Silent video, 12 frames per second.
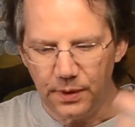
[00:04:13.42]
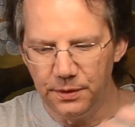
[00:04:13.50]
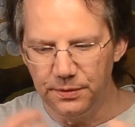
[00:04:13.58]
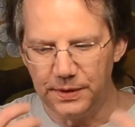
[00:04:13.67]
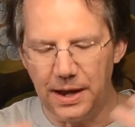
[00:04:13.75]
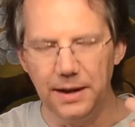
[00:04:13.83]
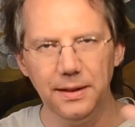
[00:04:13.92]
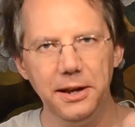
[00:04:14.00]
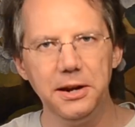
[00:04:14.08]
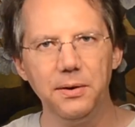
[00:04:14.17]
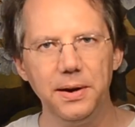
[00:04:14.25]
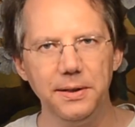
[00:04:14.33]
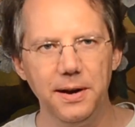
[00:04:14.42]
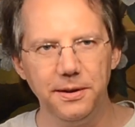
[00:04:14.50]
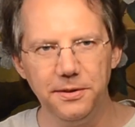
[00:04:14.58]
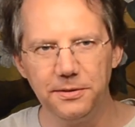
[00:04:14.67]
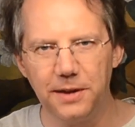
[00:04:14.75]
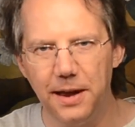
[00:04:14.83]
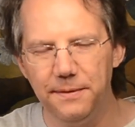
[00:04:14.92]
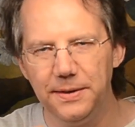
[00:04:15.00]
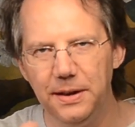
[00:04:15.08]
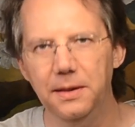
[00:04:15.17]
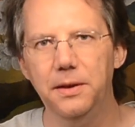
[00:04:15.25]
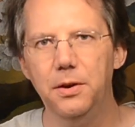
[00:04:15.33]
It's kind of lingering there, just kind of
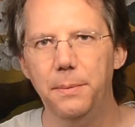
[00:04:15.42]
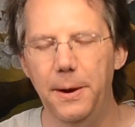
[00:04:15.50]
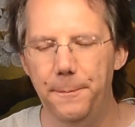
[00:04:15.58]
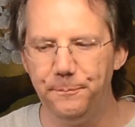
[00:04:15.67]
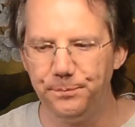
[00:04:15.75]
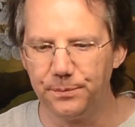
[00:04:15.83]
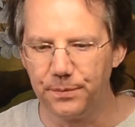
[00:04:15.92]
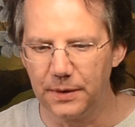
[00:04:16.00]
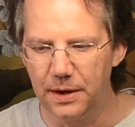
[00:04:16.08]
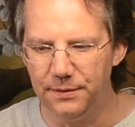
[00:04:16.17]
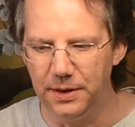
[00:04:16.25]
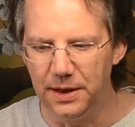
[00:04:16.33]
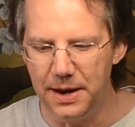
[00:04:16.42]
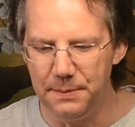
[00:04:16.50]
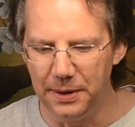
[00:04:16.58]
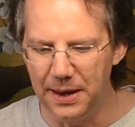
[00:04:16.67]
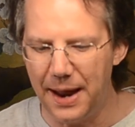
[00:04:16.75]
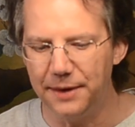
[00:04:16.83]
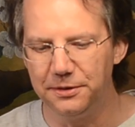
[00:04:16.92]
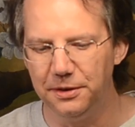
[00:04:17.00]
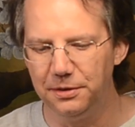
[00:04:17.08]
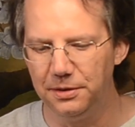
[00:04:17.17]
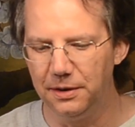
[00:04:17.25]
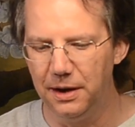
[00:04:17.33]
a little bit. Kind of a light
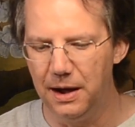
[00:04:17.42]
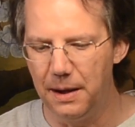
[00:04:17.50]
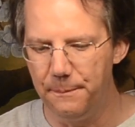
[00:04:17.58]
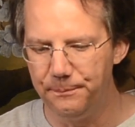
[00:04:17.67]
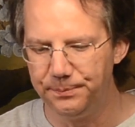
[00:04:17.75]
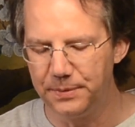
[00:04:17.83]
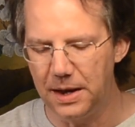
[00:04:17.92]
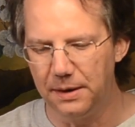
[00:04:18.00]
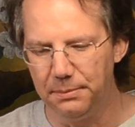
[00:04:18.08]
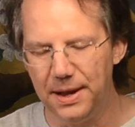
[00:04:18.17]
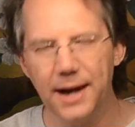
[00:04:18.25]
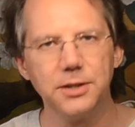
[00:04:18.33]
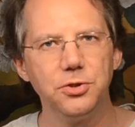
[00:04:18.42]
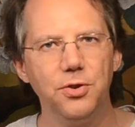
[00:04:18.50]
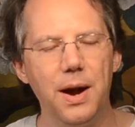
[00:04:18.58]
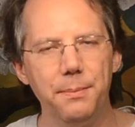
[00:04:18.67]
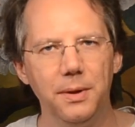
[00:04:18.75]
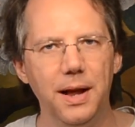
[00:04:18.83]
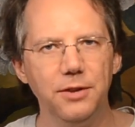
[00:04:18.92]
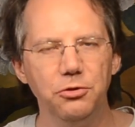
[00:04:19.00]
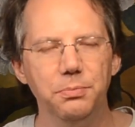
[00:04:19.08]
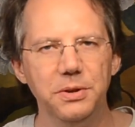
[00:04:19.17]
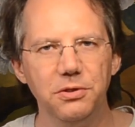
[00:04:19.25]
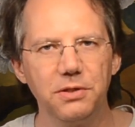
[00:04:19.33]
molasses, not a blackstrap
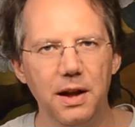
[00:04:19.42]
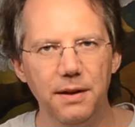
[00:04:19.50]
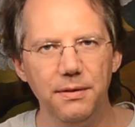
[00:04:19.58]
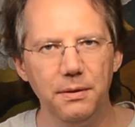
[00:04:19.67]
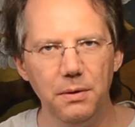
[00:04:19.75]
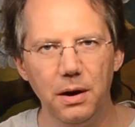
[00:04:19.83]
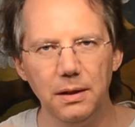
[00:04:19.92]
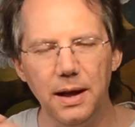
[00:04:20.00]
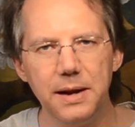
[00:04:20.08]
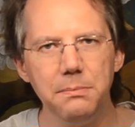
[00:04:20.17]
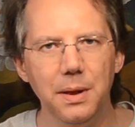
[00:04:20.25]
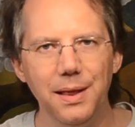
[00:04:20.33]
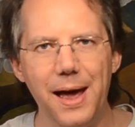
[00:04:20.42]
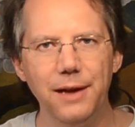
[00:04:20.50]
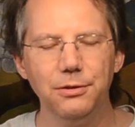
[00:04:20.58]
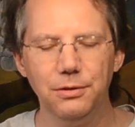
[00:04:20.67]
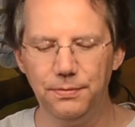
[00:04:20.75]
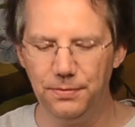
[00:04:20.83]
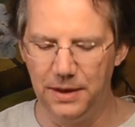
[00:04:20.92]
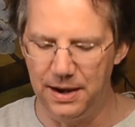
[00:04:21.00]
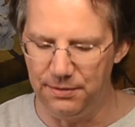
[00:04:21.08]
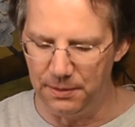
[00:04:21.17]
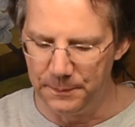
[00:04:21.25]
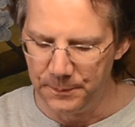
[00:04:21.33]
molasses, but just kind of a light molasses
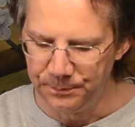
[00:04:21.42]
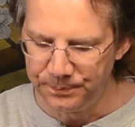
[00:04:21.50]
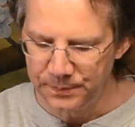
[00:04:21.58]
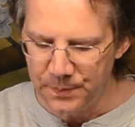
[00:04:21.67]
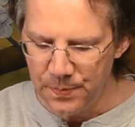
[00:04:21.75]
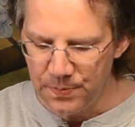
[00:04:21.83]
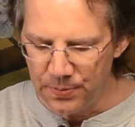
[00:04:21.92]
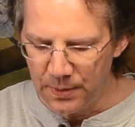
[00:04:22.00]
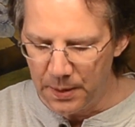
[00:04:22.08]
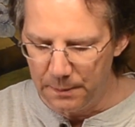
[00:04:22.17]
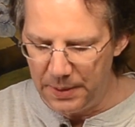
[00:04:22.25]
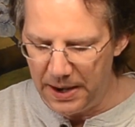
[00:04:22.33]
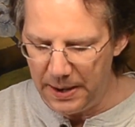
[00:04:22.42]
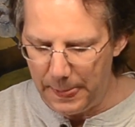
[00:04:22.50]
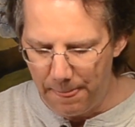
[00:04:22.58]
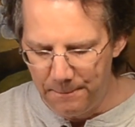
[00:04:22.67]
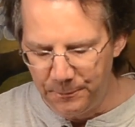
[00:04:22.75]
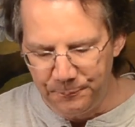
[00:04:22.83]
flavor. But,